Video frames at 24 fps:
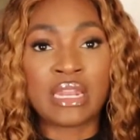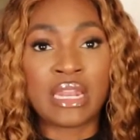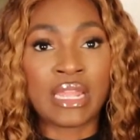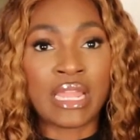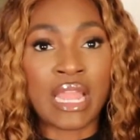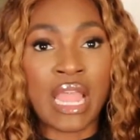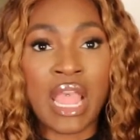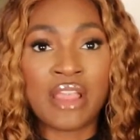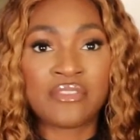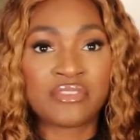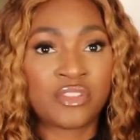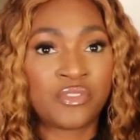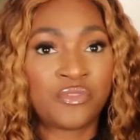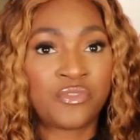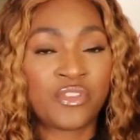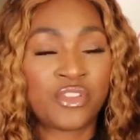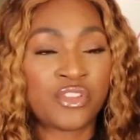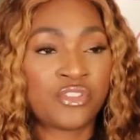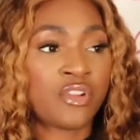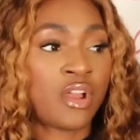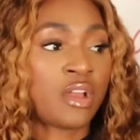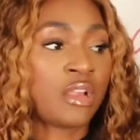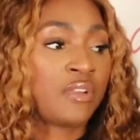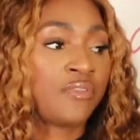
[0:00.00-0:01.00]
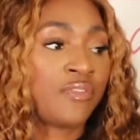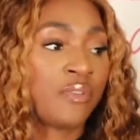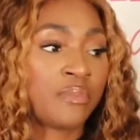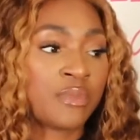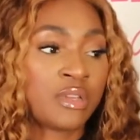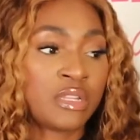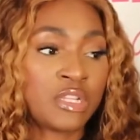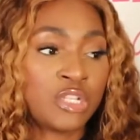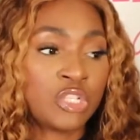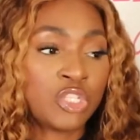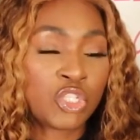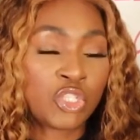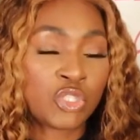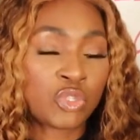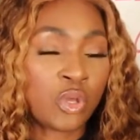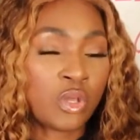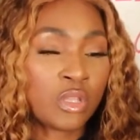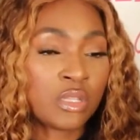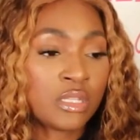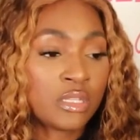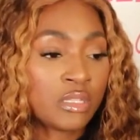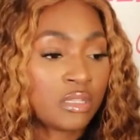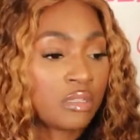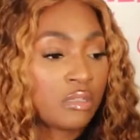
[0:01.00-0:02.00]
Like, I have to figure out if I'm going to
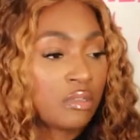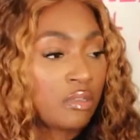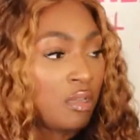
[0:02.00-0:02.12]
install it.